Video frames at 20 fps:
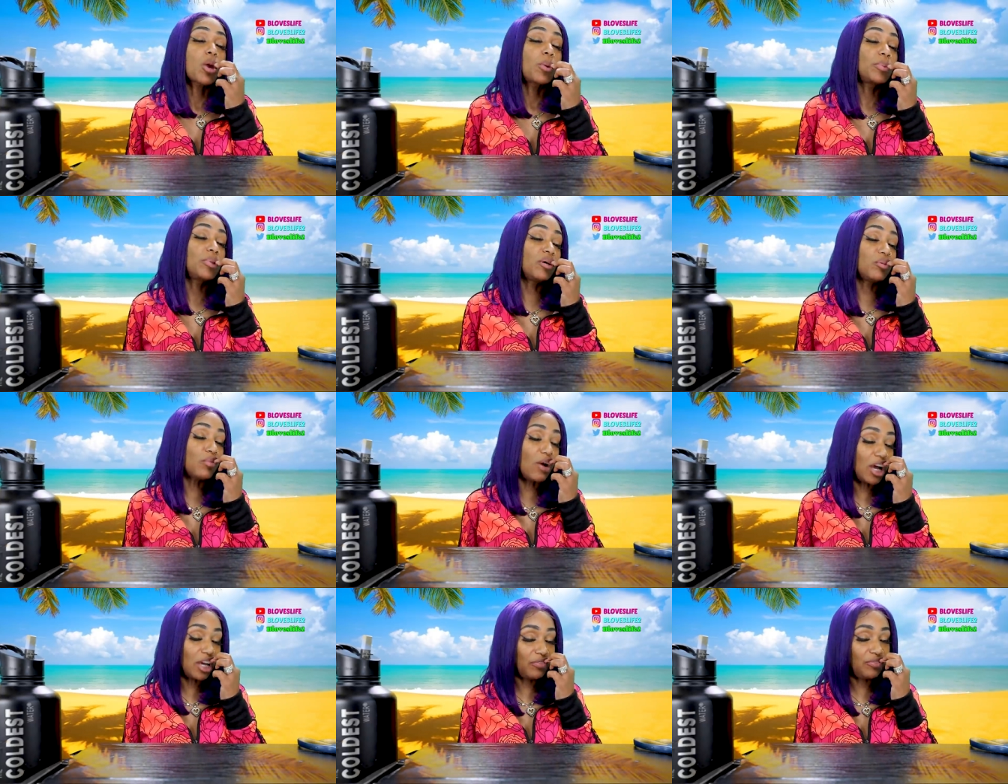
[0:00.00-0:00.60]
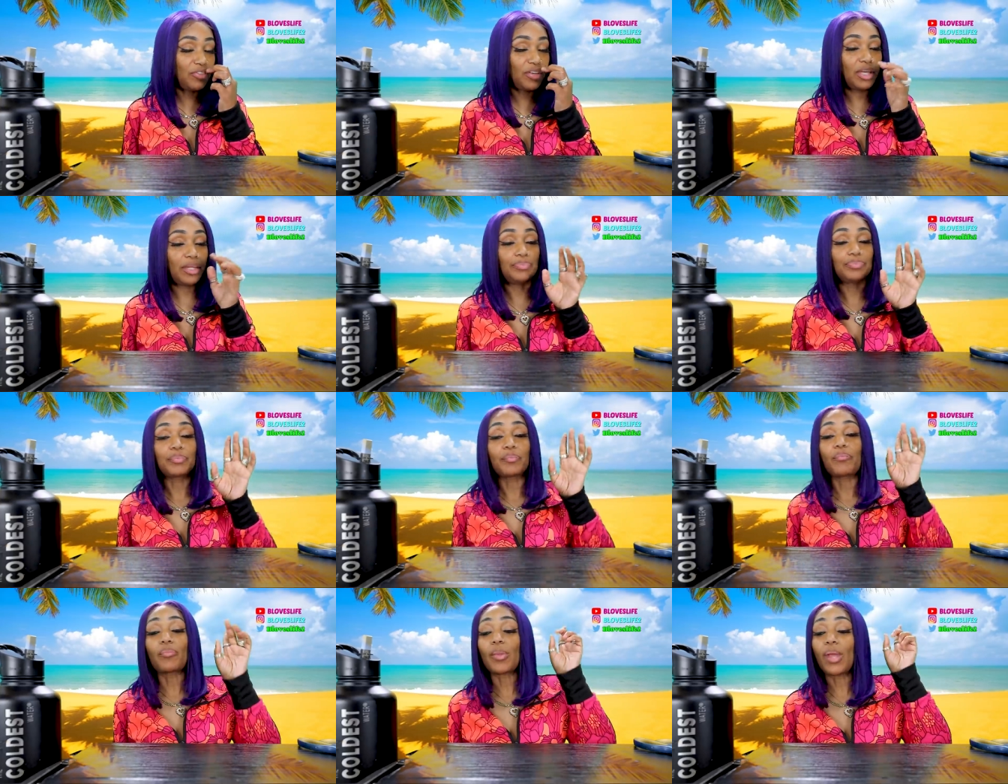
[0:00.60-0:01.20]
The Wright
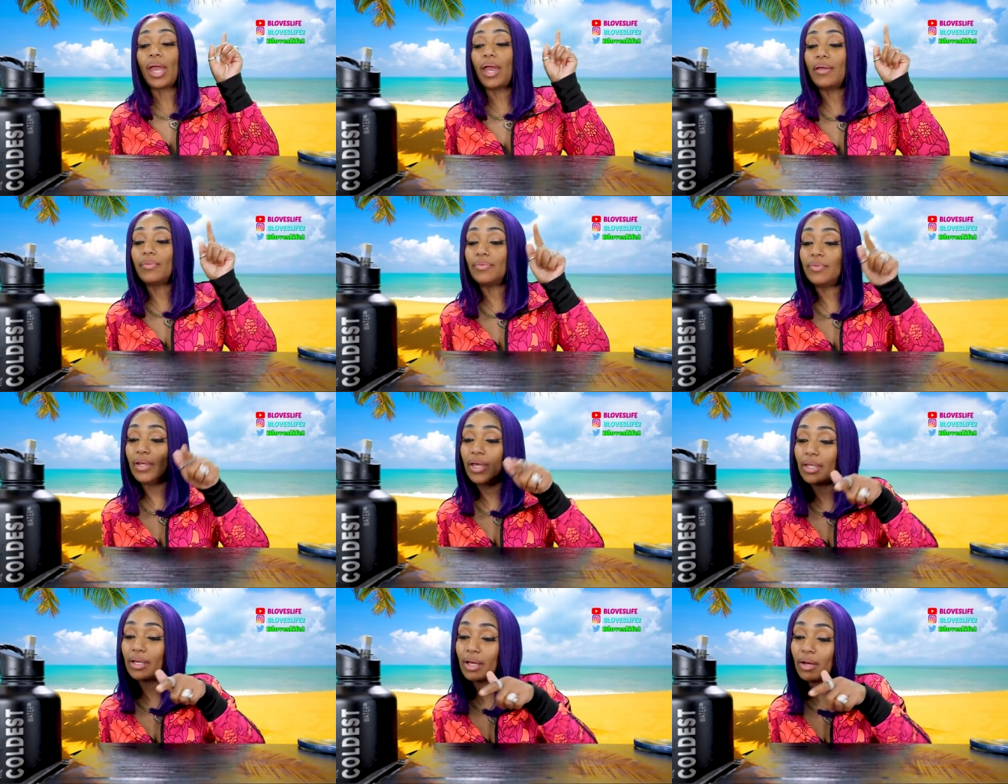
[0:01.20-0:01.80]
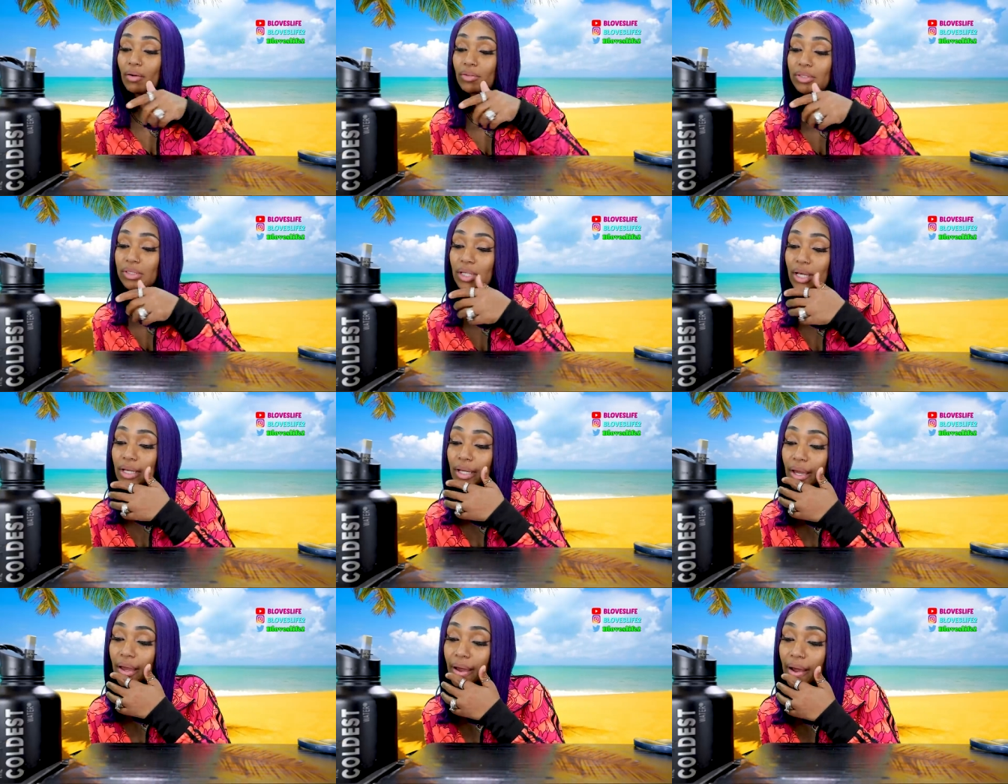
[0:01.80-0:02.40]
Fit. And then go
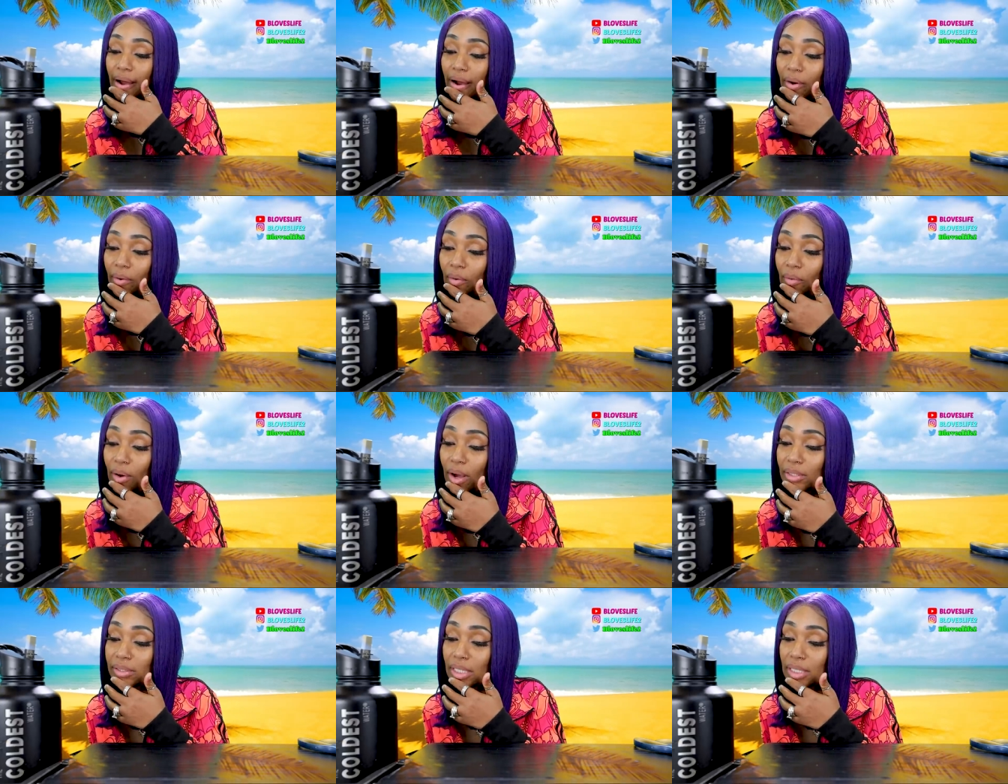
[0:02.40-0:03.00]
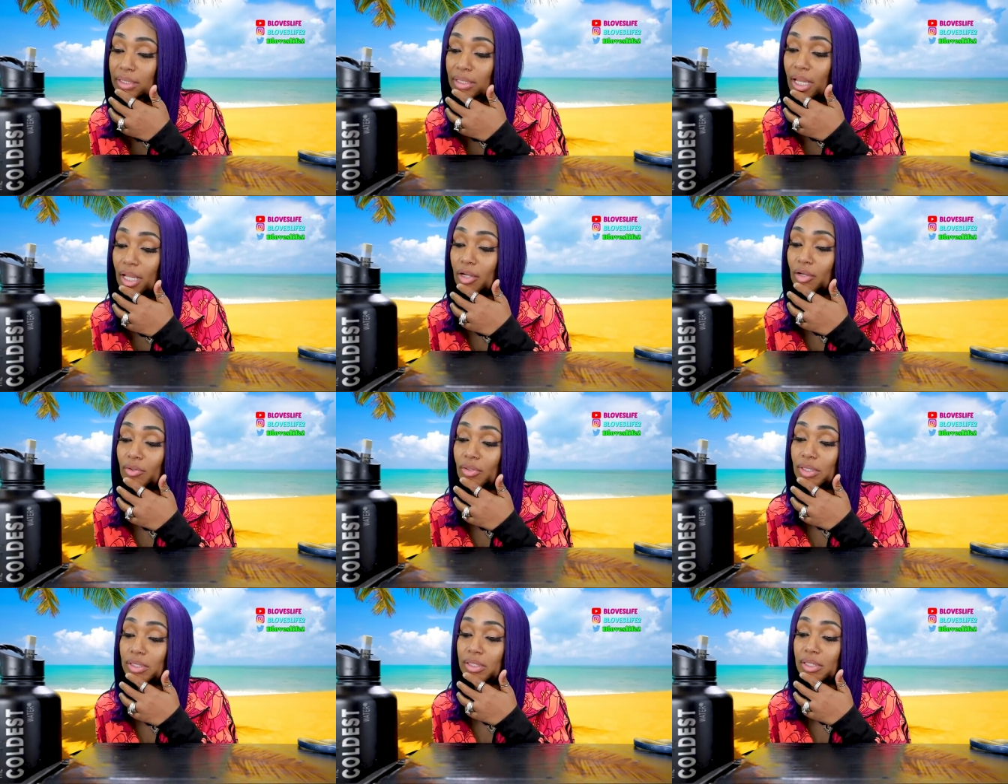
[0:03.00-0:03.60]
check out, who else I said?
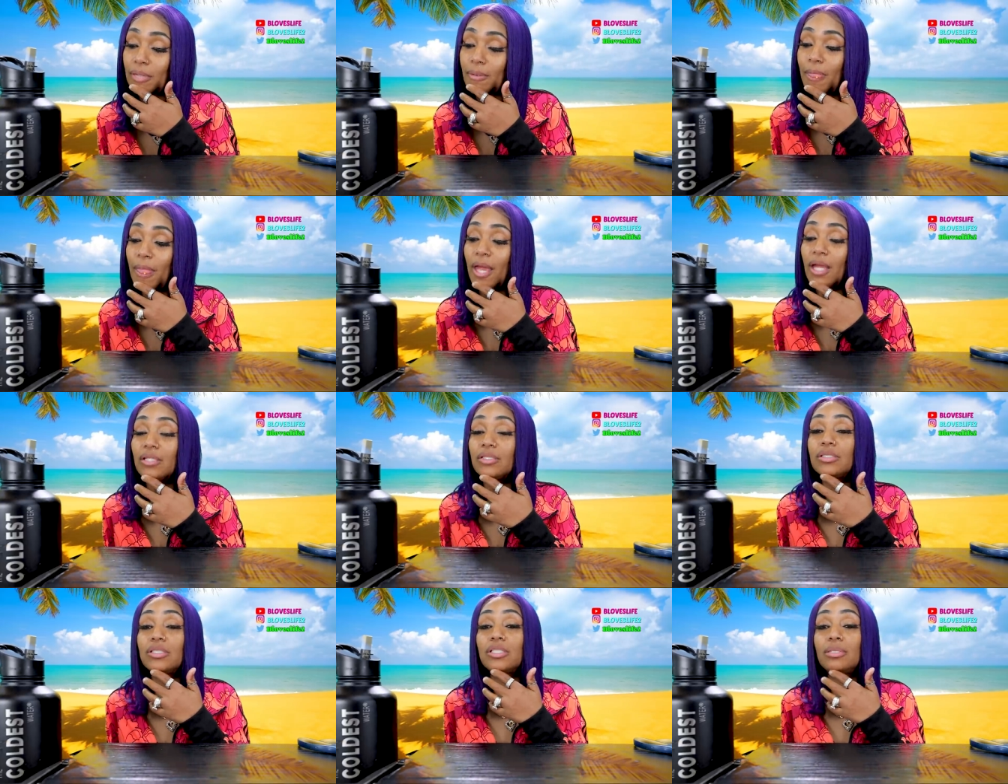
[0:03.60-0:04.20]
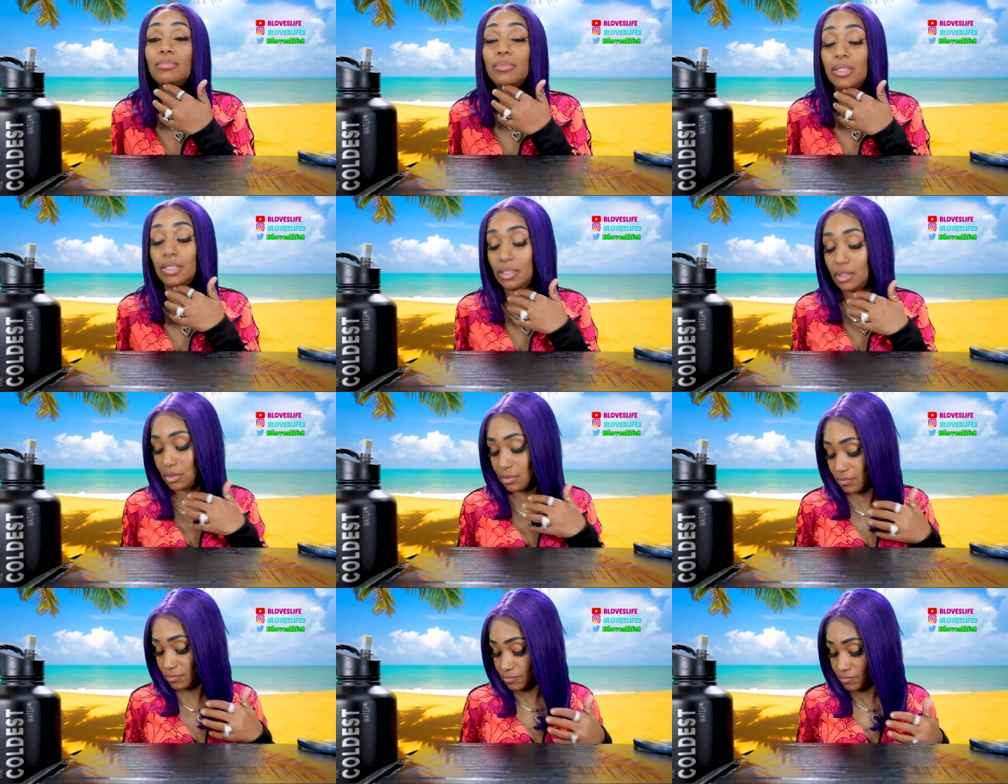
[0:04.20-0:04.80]
Kristen and
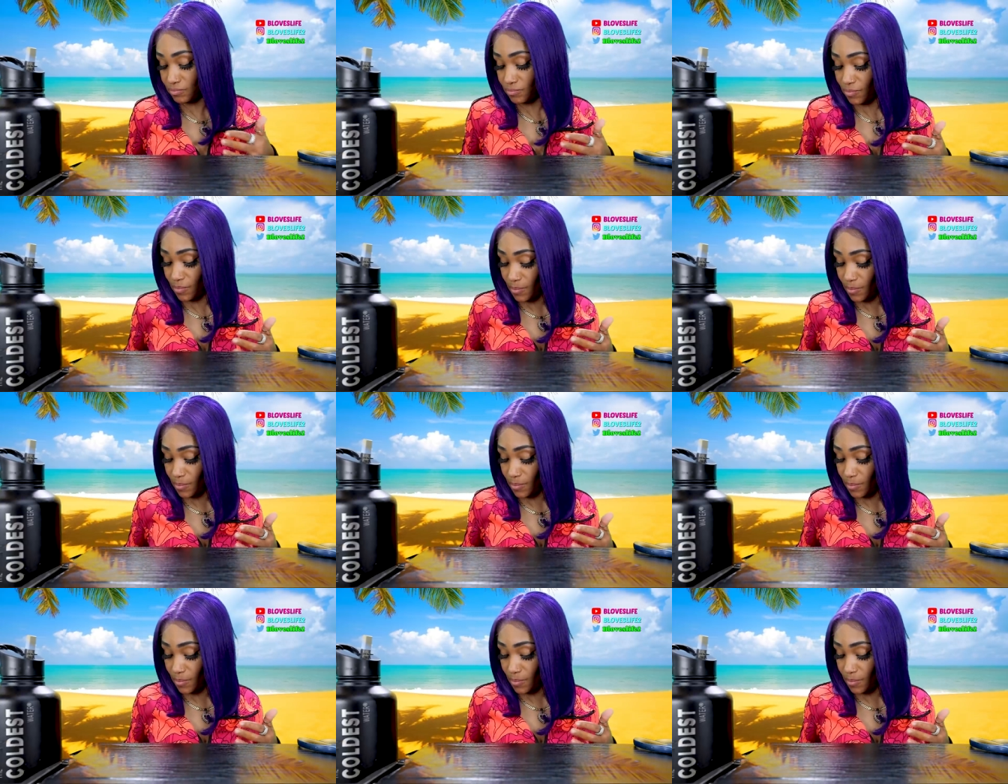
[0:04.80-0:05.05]
Jamil.